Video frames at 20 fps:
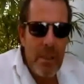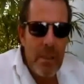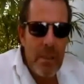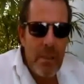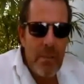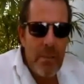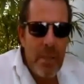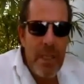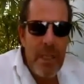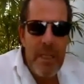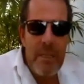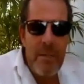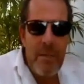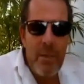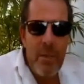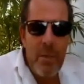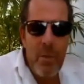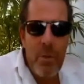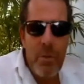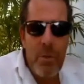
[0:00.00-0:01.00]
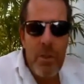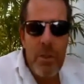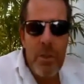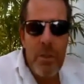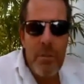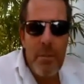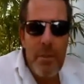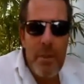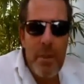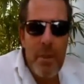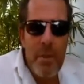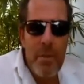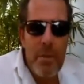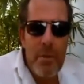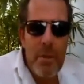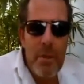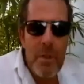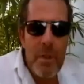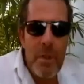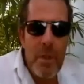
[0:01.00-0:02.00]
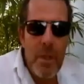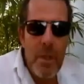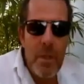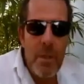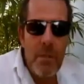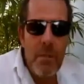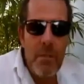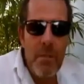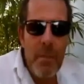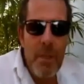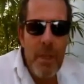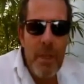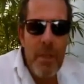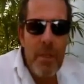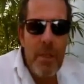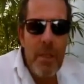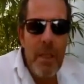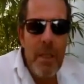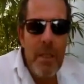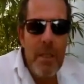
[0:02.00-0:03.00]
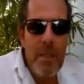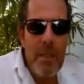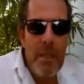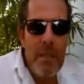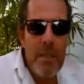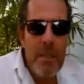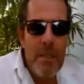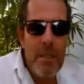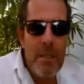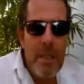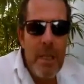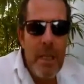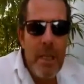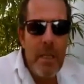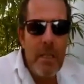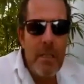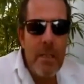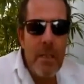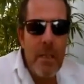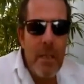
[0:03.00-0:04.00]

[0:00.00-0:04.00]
police are a law unto themselves in this town.